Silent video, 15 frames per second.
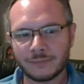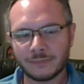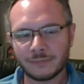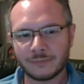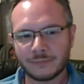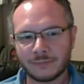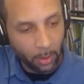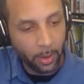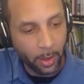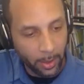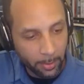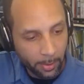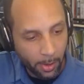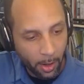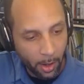Okay,
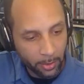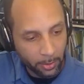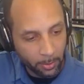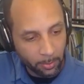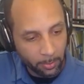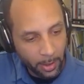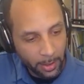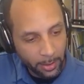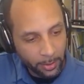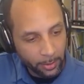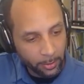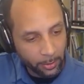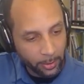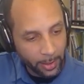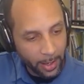awesome.
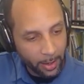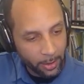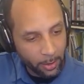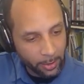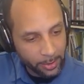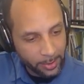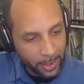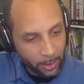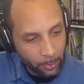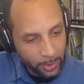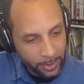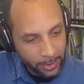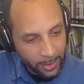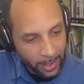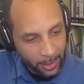So yeah, I noticed that it
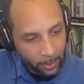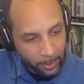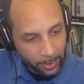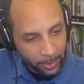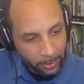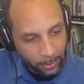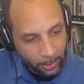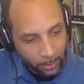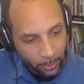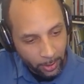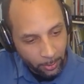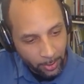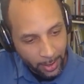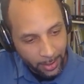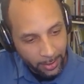wasn't echoing to the screen
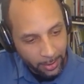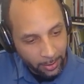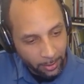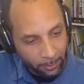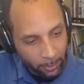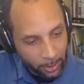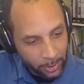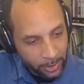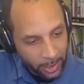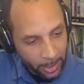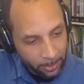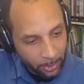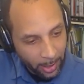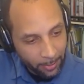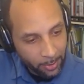when I did it the first time.
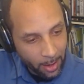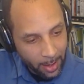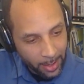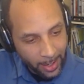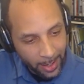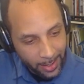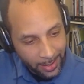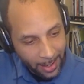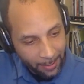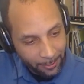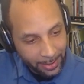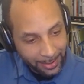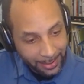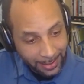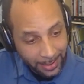So I've gone ahead and I've
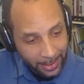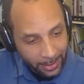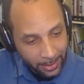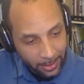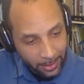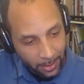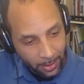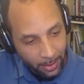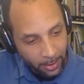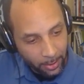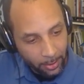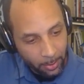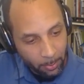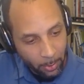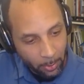deleted
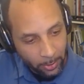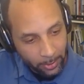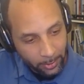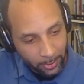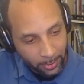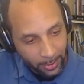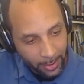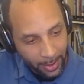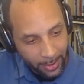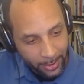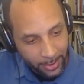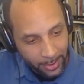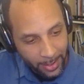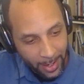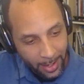the ports that I
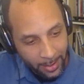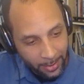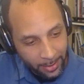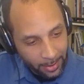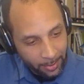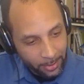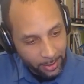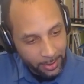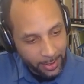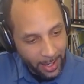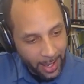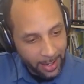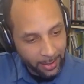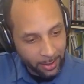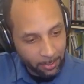just added, and I've just
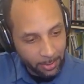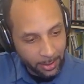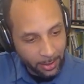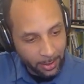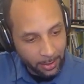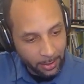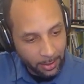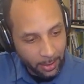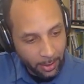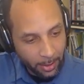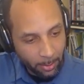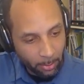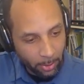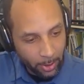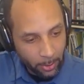added them again.
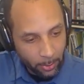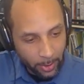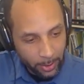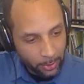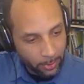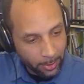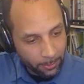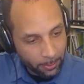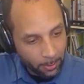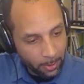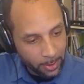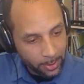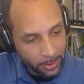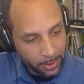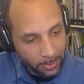Pretty quick,
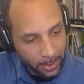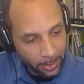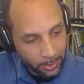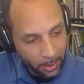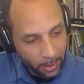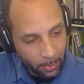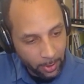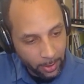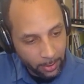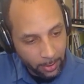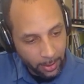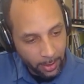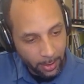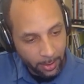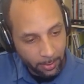straightforward. Seems like it's all
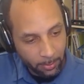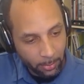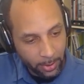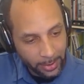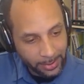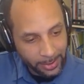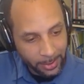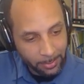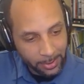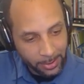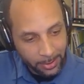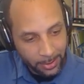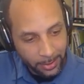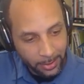working pretty seamlessly.